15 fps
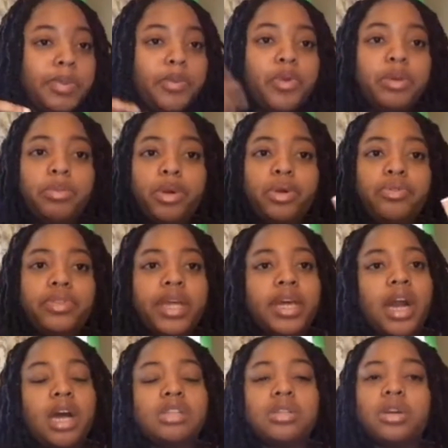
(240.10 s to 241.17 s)
and we move, then
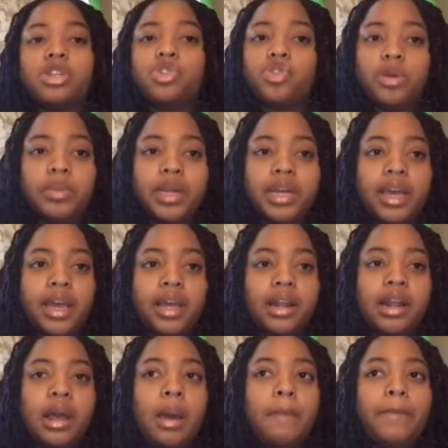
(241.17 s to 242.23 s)
I'll start streaming again.
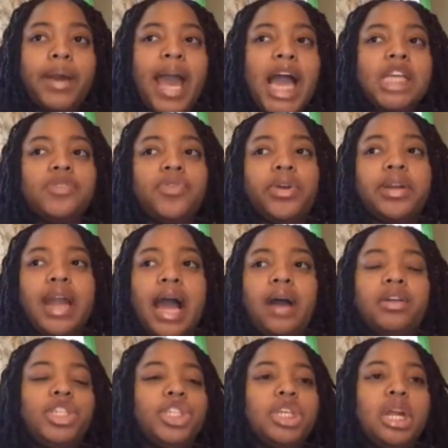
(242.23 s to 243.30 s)
But as for now, it's
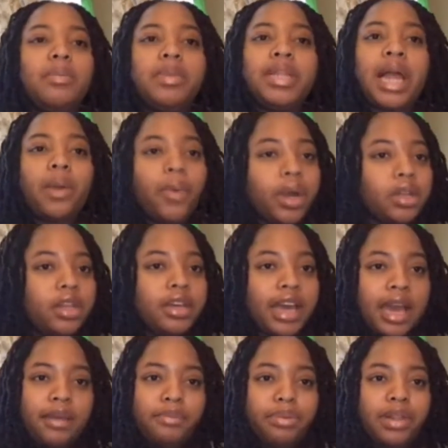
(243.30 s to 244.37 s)
just gonna be like regular
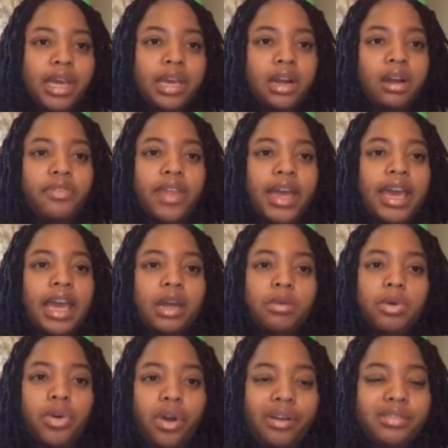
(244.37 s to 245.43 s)
gameplay of like
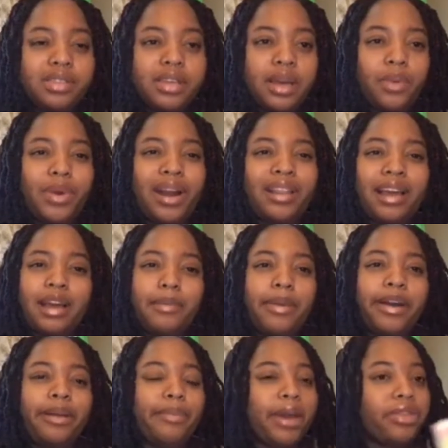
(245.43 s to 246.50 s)
Animal Crossing, what I like
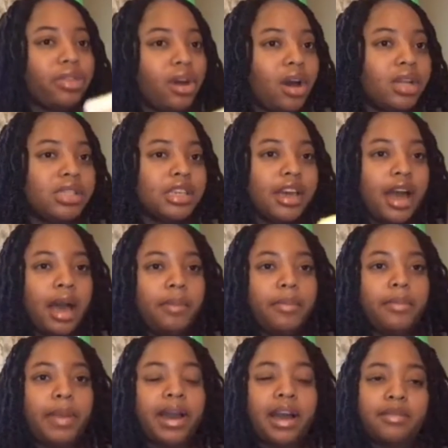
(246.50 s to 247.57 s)
about it, my thoughts, my
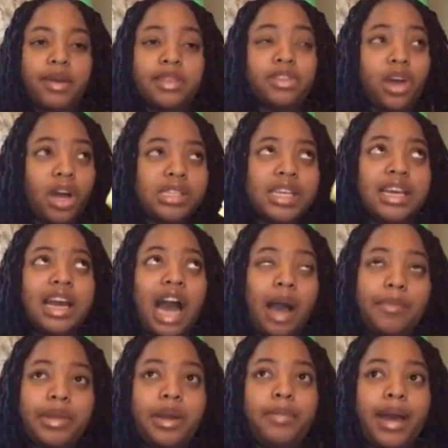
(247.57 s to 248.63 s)
my thoughts and
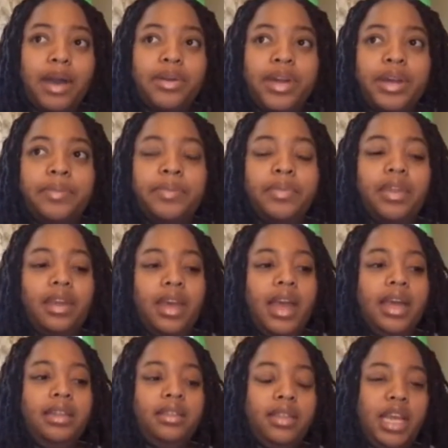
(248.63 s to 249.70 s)
comment about it,
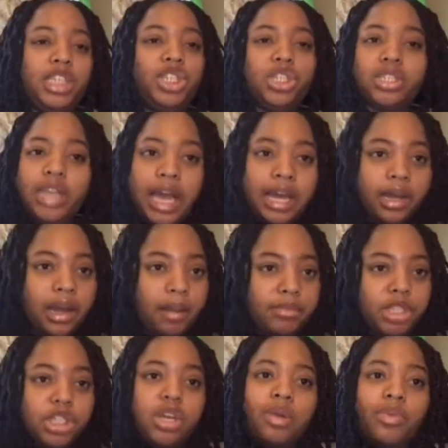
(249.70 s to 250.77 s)
and just like I'm
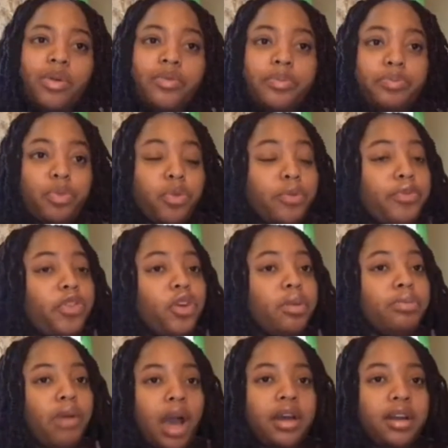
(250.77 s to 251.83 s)
just gonna re- reviewing
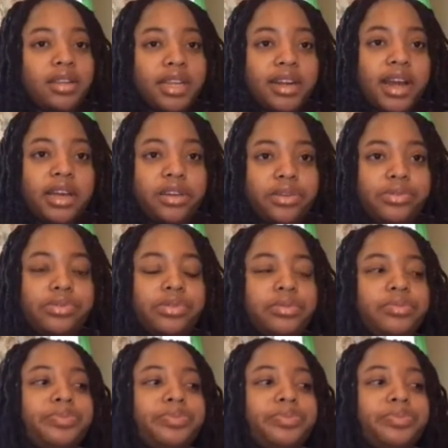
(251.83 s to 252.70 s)
product that I use.